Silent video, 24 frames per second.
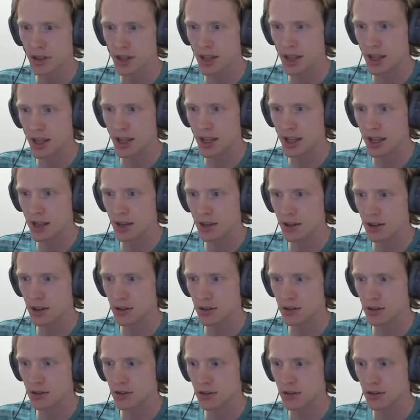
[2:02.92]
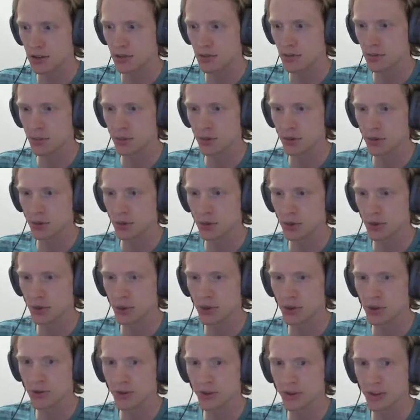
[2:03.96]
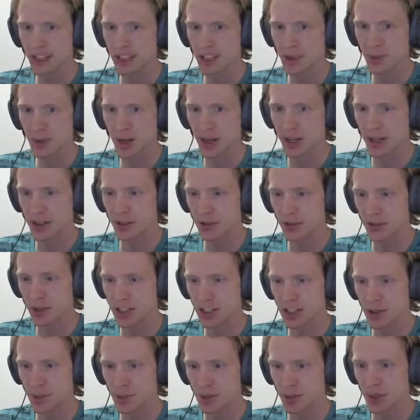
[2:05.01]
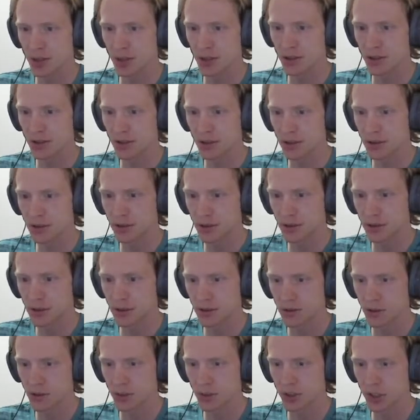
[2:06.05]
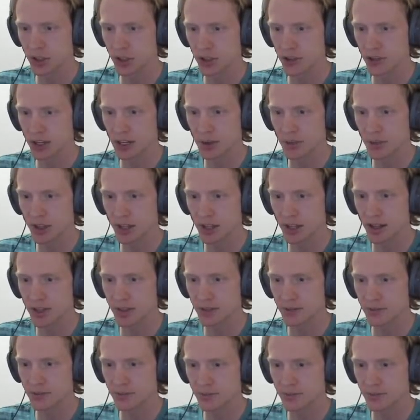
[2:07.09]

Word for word: a blue face paint recipe. So we're going to grab that.